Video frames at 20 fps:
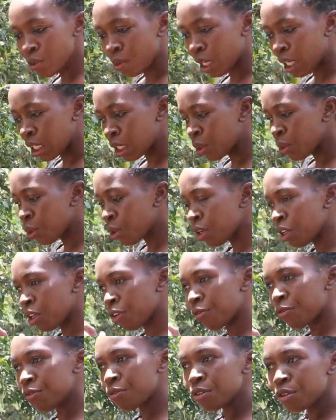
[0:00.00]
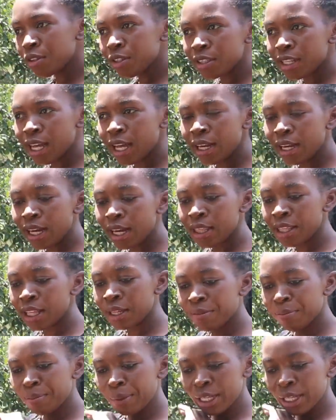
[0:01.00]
you can grow in full sun and the